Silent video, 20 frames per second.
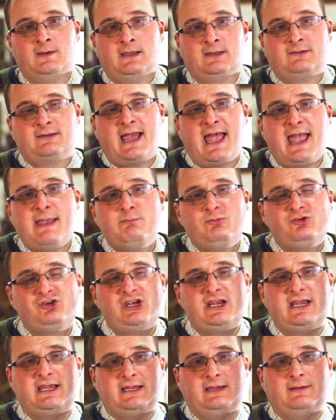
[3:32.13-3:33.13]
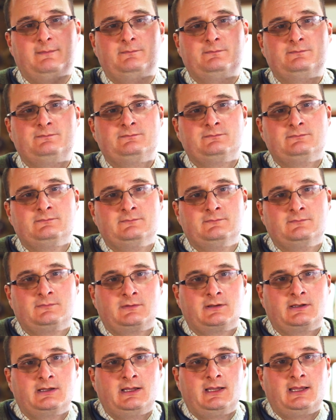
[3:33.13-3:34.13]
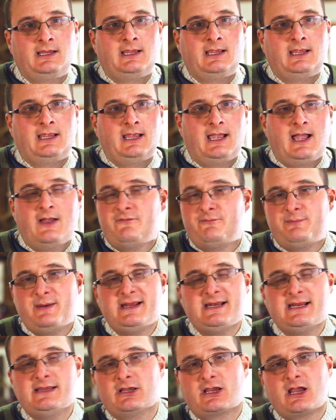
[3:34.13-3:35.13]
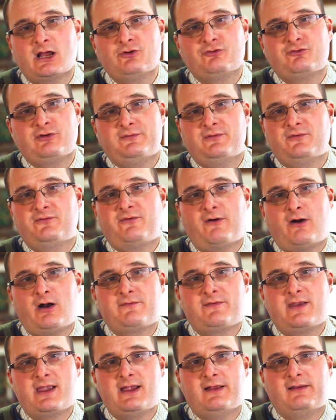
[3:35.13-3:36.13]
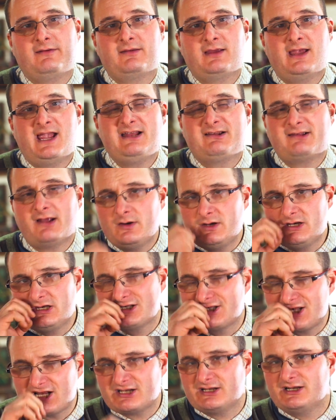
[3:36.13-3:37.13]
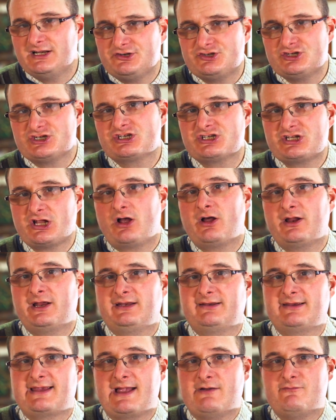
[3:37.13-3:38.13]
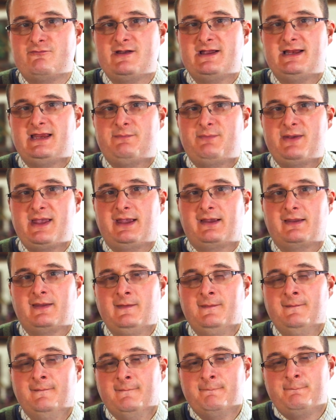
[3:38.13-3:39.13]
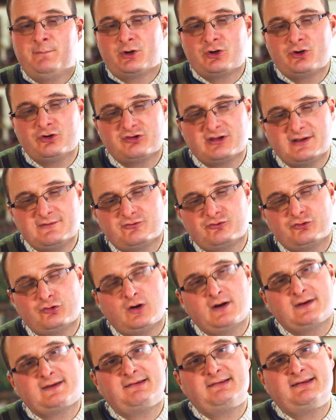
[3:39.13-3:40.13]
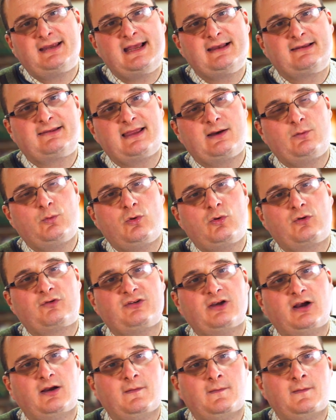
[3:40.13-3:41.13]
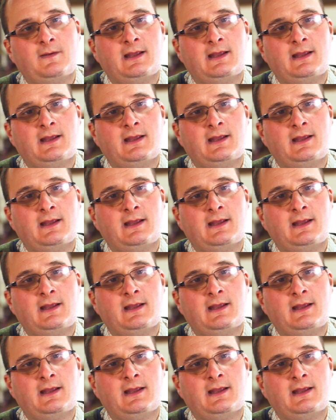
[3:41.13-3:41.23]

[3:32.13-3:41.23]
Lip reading: So MG have been in the country for 5 years. It's only suddenly just started to get really big because they've tried to test their water.